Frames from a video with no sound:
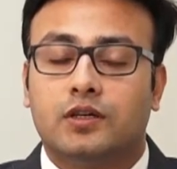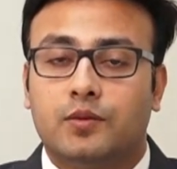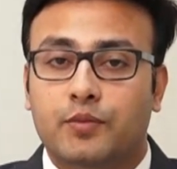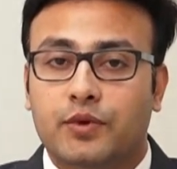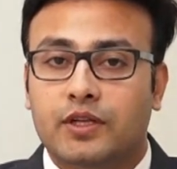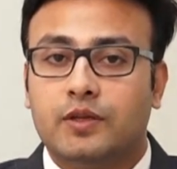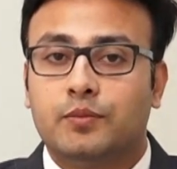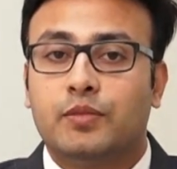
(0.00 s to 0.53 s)

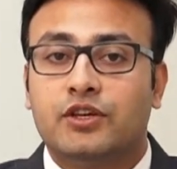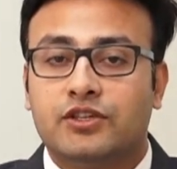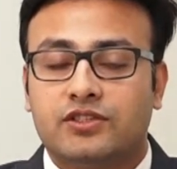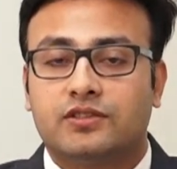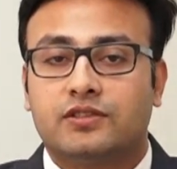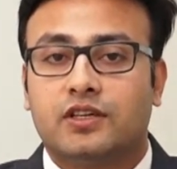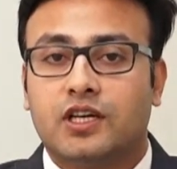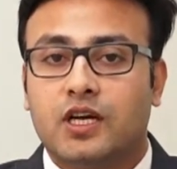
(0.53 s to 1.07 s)
many
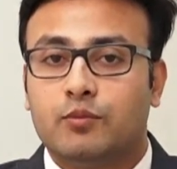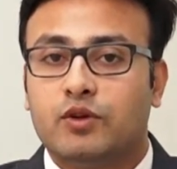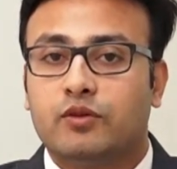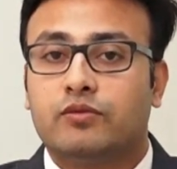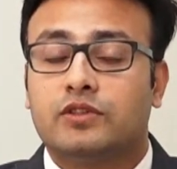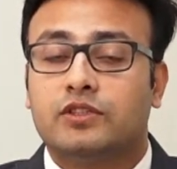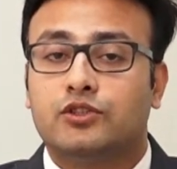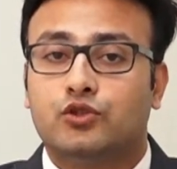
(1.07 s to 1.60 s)
patients are coming
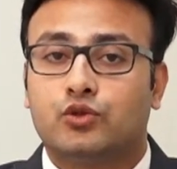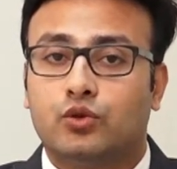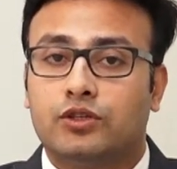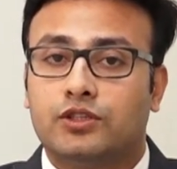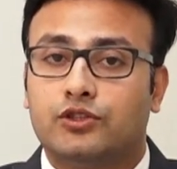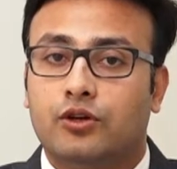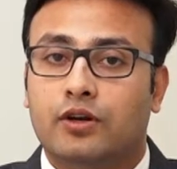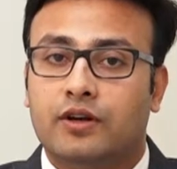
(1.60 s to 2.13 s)
with the shoulder
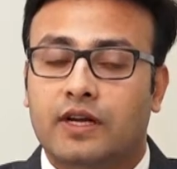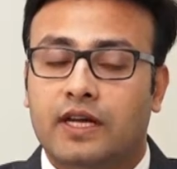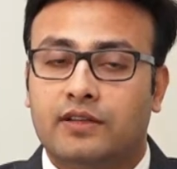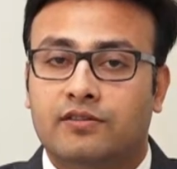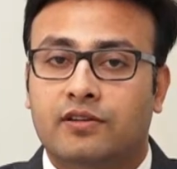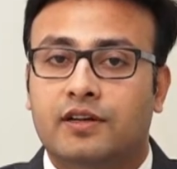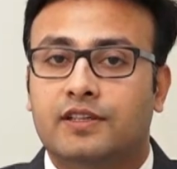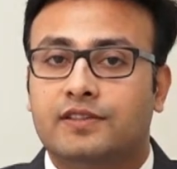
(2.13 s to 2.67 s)
joint
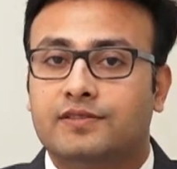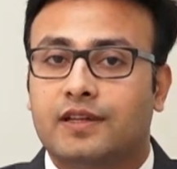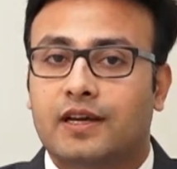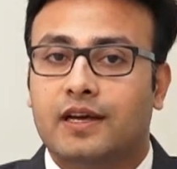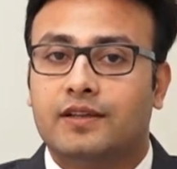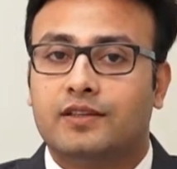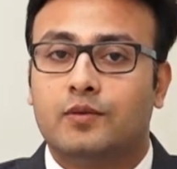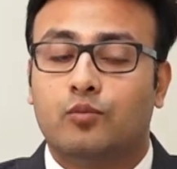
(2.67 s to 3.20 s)
arthritis,
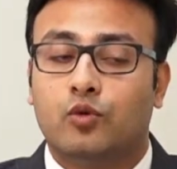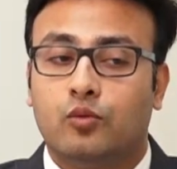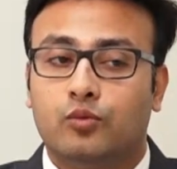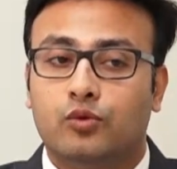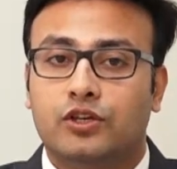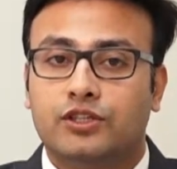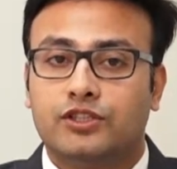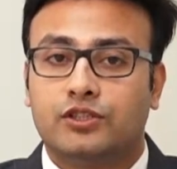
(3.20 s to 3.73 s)
and the
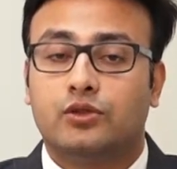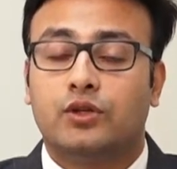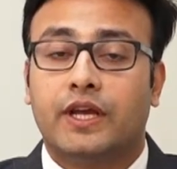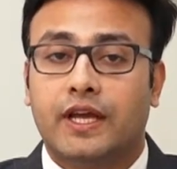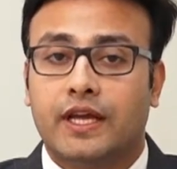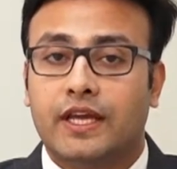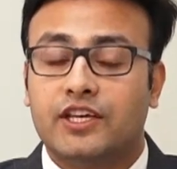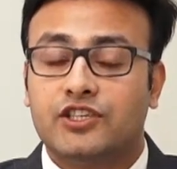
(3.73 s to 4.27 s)

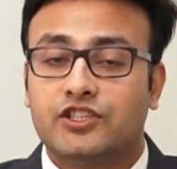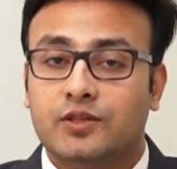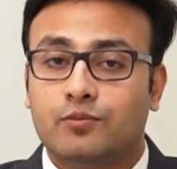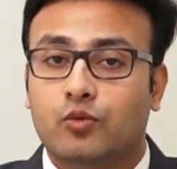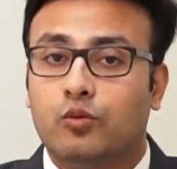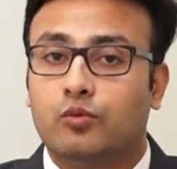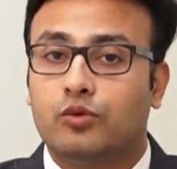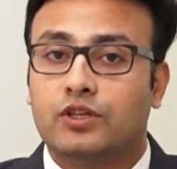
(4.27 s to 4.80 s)
aging
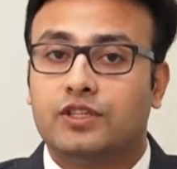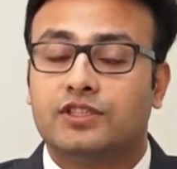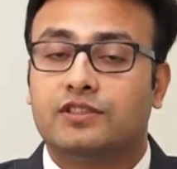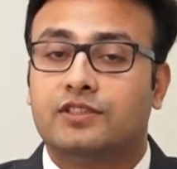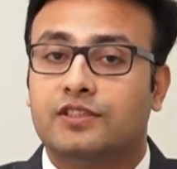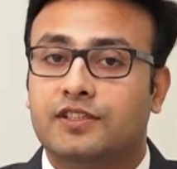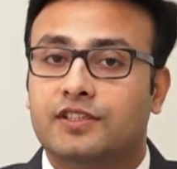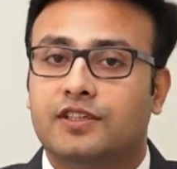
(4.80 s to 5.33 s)
population
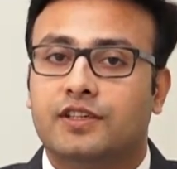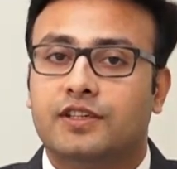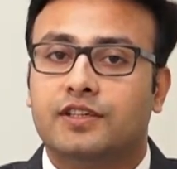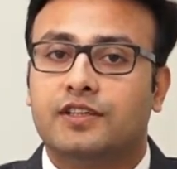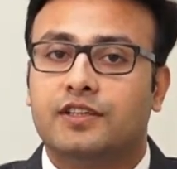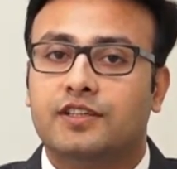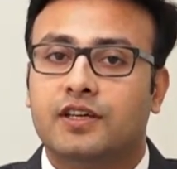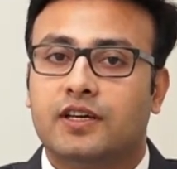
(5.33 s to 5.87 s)
in
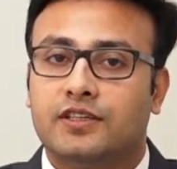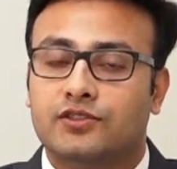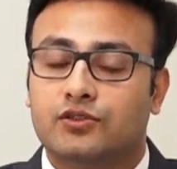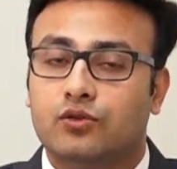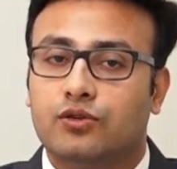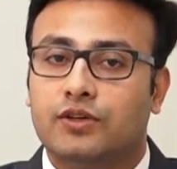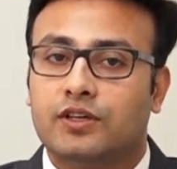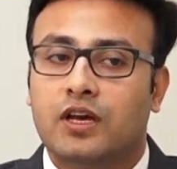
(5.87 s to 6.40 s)
India is
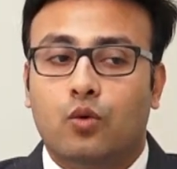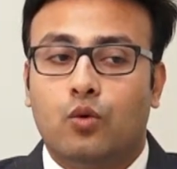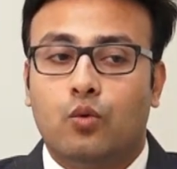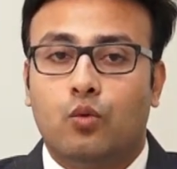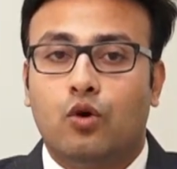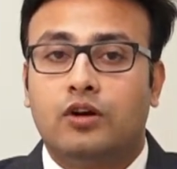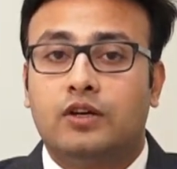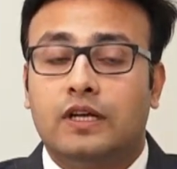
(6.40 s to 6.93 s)
growing.
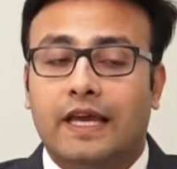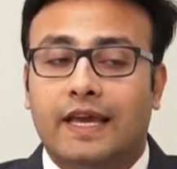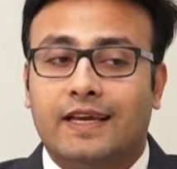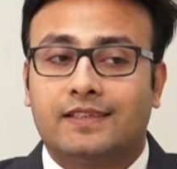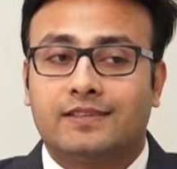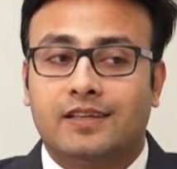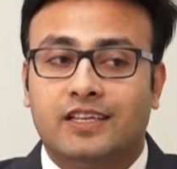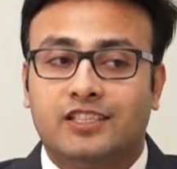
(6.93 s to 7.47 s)
What
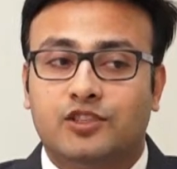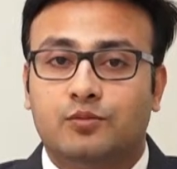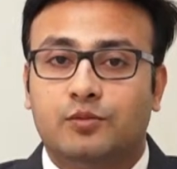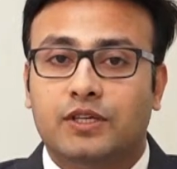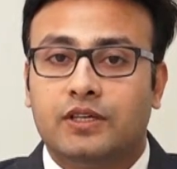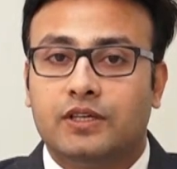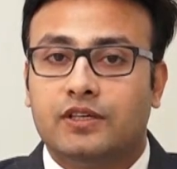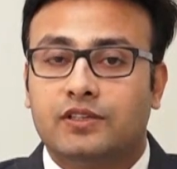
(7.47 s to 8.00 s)
excites
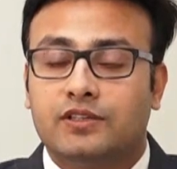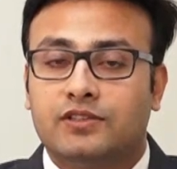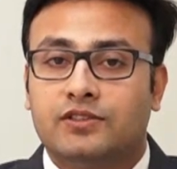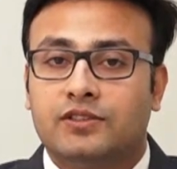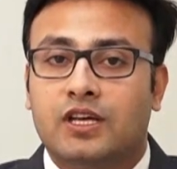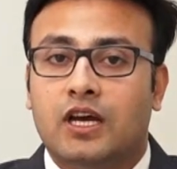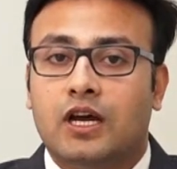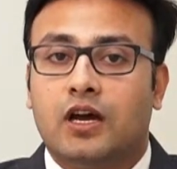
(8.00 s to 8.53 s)
me is
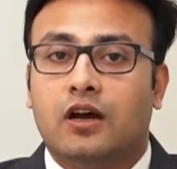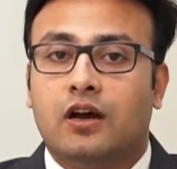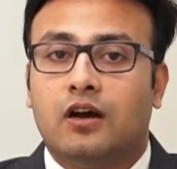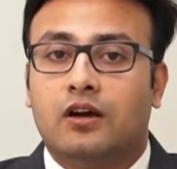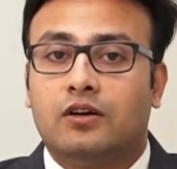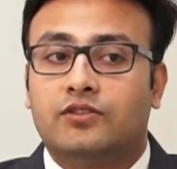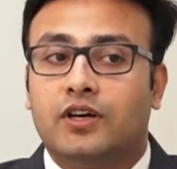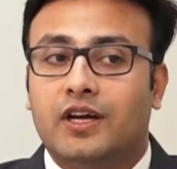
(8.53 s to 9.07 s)

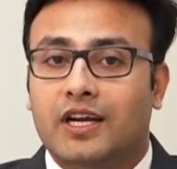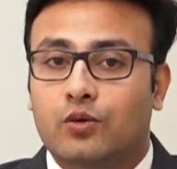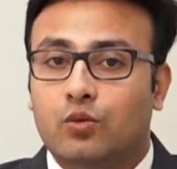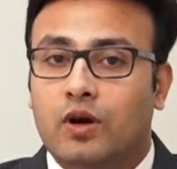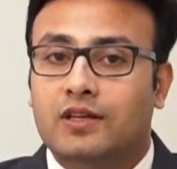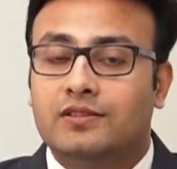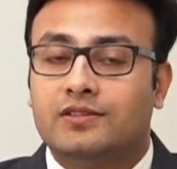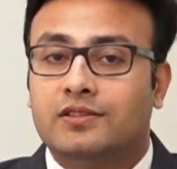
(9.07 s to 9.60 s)
the
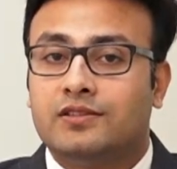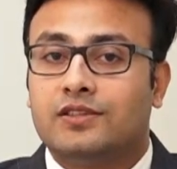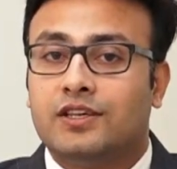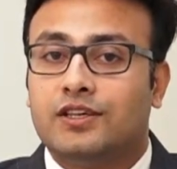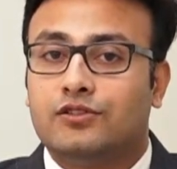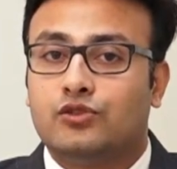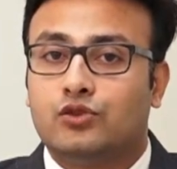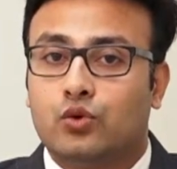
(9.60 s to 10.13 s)
advances
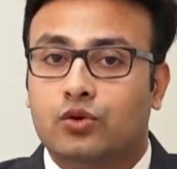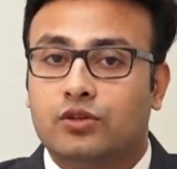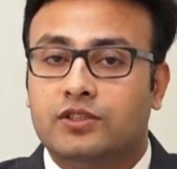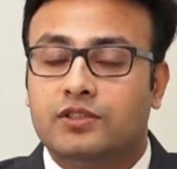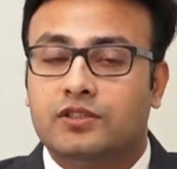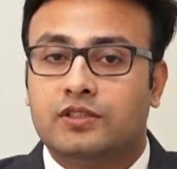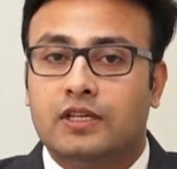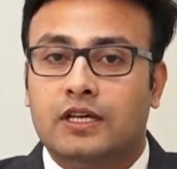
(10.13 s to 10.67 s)
in shoulder.